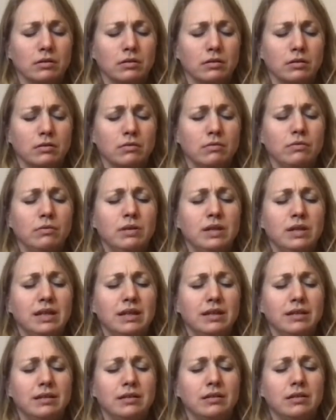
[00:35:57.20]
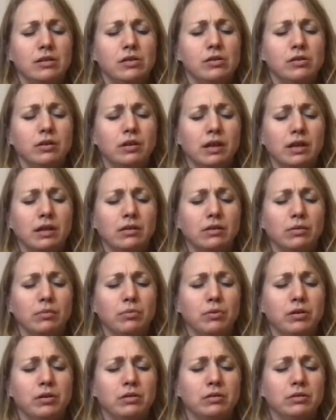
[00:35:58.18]
Or we can look at the
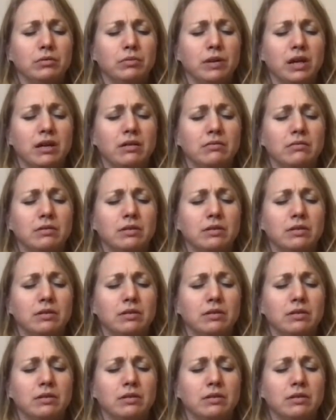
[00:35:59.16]
world around